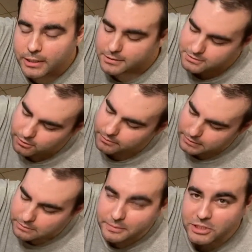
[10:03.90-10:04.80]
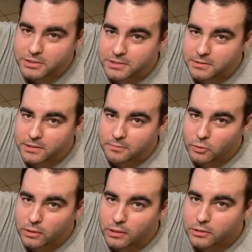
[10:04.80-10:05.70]
So it'll be just a little
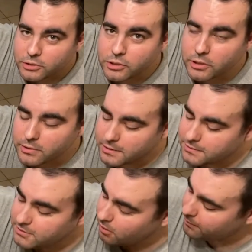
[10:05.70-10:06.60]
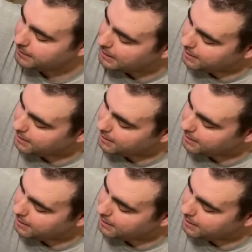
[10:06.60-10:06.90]
more sugar than salt.